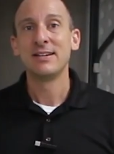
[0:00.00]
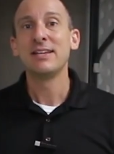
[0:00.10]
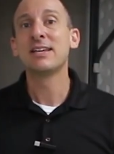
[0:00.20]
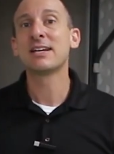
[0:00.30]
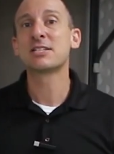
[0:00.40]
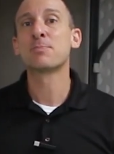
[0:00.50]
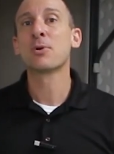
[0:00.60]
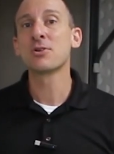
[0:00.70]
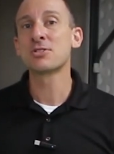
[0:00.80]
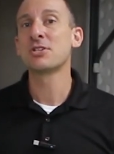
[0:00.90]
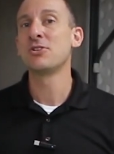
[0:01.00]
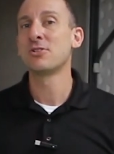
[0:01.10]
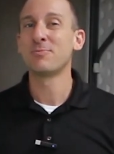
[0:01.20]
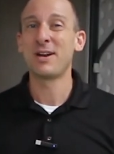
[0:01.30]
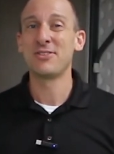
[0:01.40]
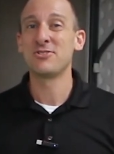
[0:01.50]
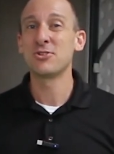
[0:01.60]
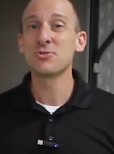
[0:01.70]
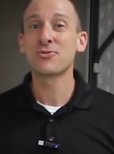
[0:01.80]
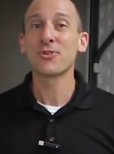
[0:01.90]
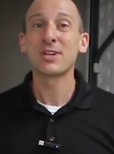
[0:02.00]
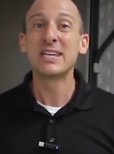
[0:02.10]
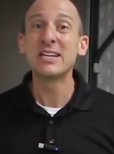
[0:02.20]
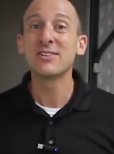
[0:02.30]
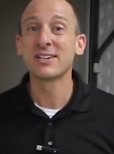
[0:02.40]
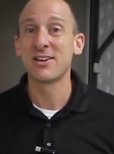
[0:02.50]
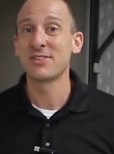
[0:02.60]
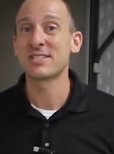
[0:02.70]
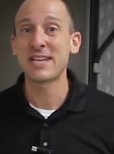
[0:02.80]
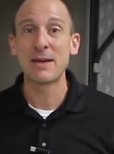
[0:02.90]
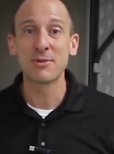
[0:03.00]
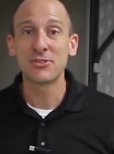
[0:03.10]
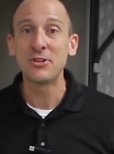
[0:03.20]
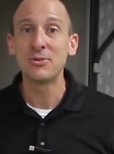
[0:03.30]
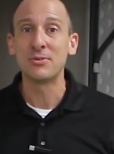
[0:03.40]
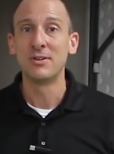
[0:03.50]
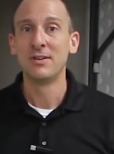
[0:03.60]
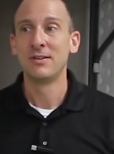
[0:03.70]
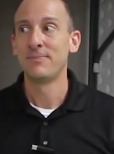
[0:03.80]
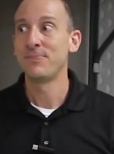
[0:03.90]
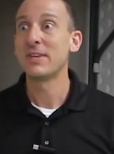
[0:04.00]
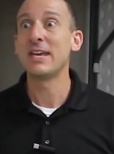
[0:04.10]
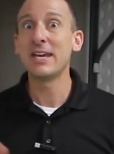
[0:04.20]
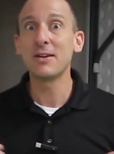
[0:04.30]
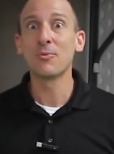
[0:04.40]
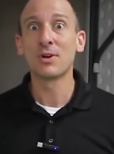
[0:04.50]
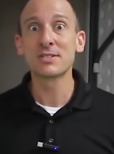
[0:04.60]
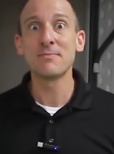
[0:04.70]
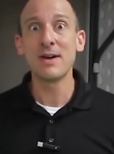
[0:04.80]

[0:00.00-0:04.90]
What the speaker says: he gets persecuted by the Jews for healing on the Sabbath too. It was a